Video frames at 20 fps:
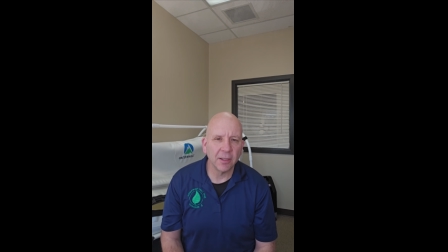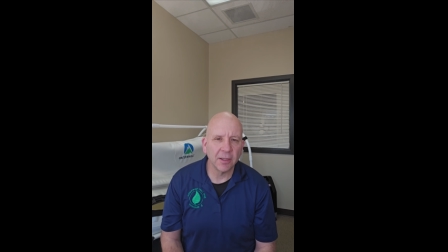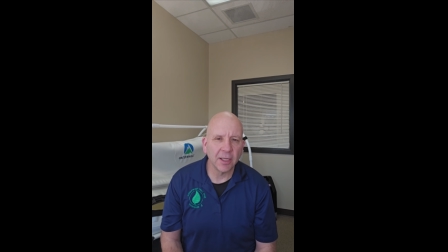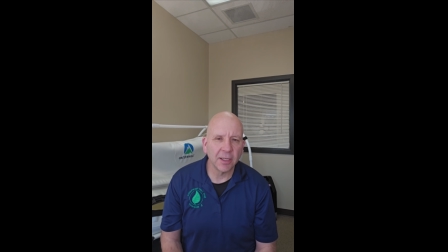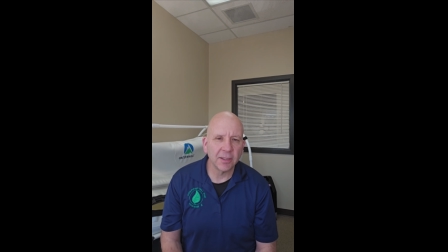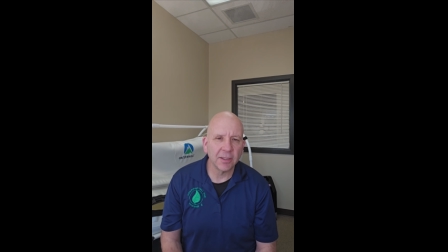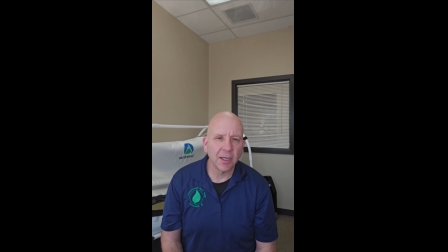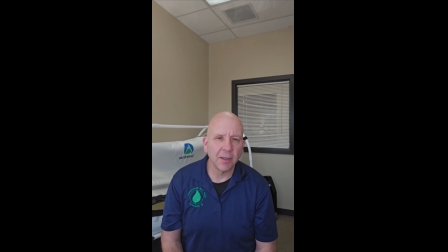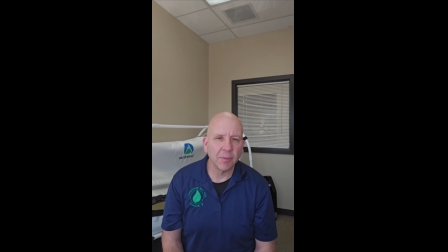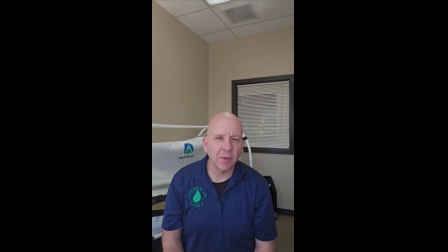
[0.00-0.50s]
at
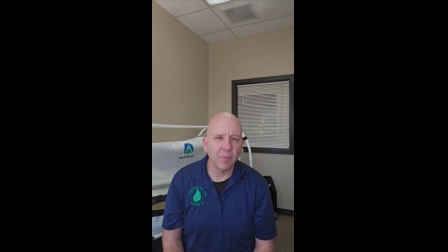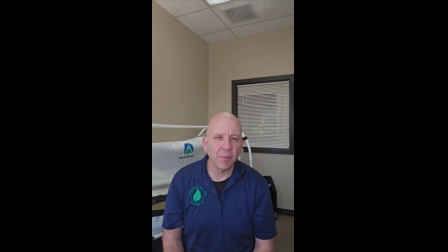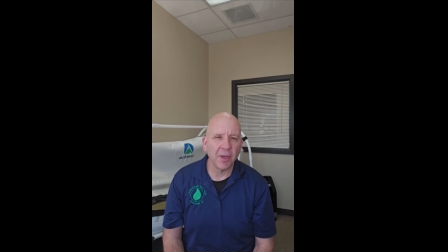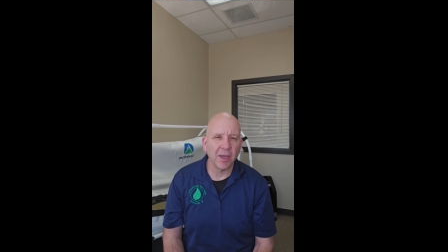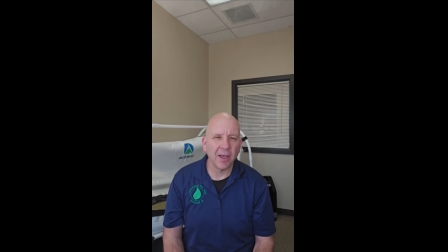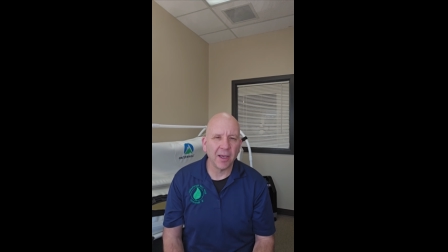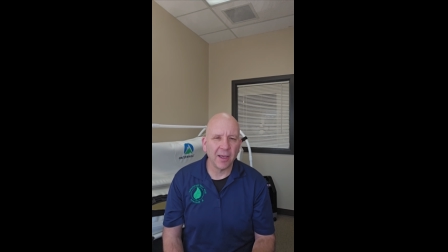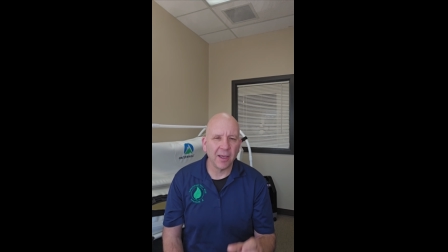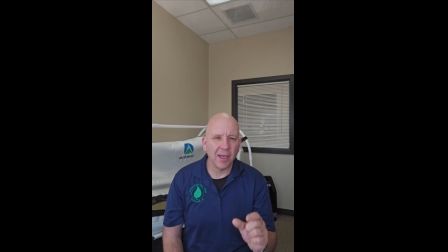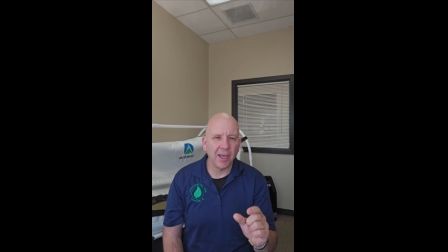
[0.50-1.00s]
that time, the
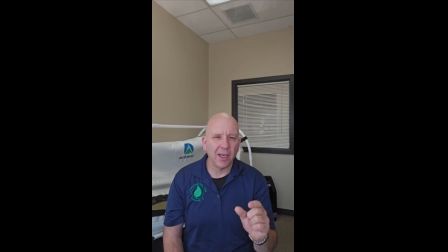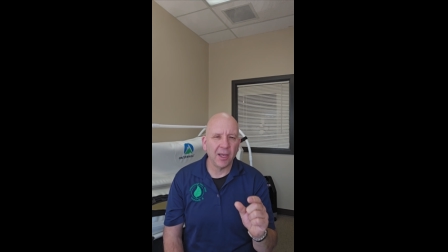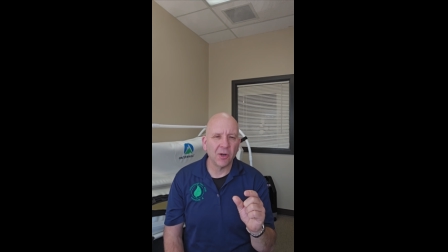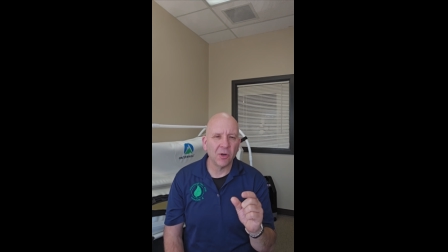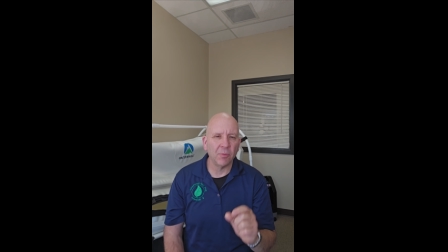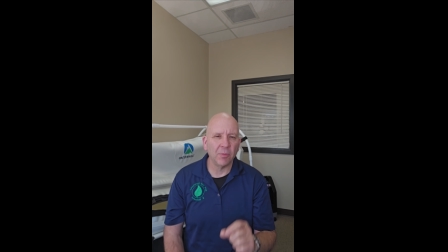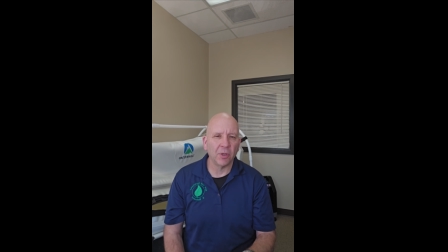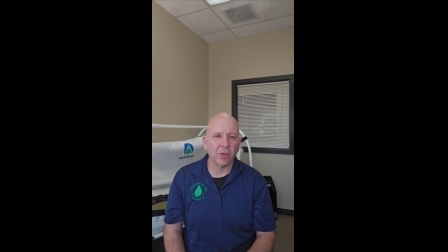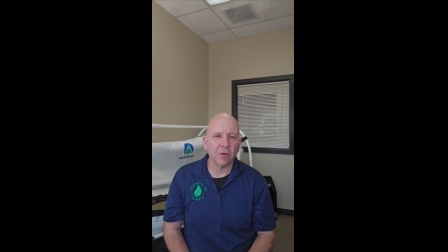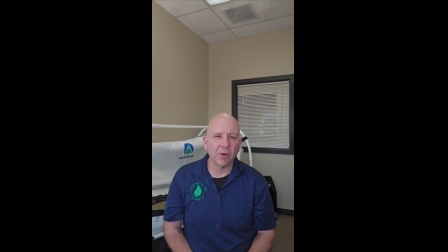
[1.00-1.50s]
big
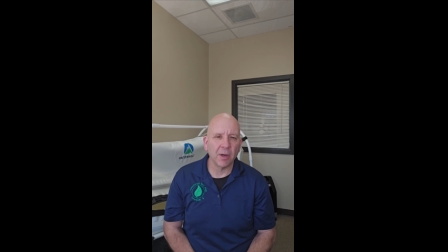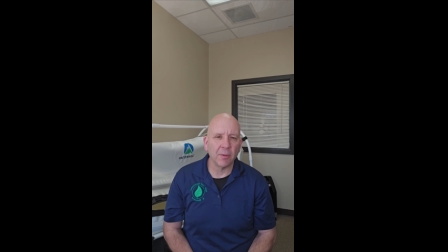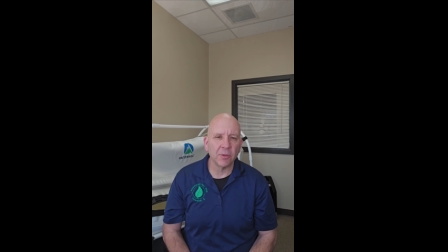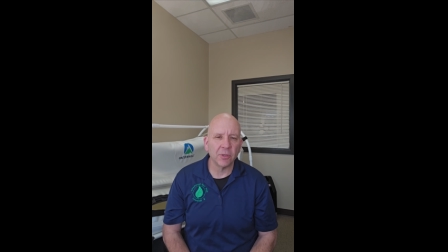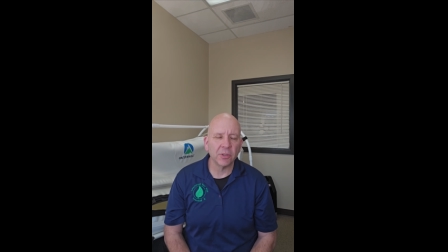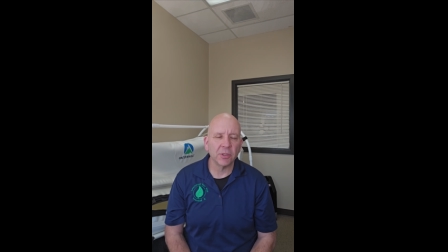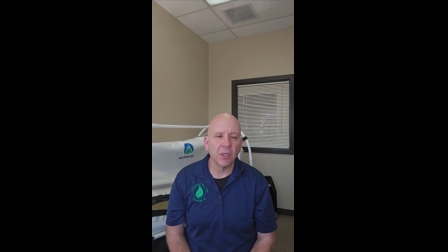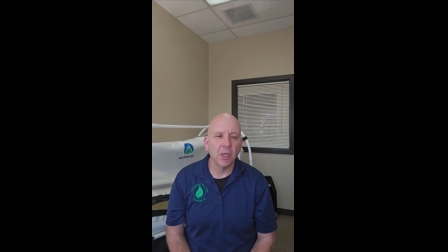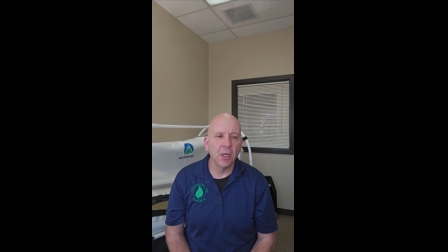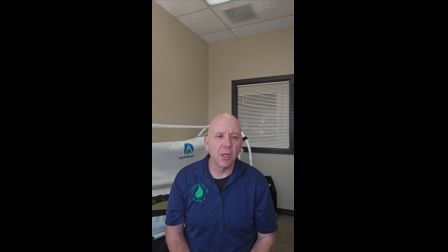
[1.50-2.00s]
800
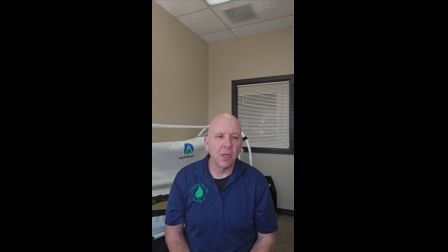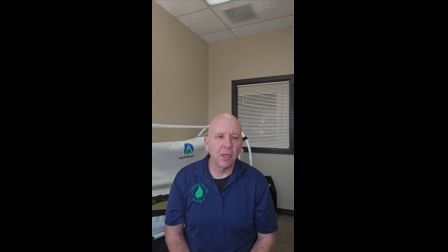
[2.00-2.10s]
milligrammers,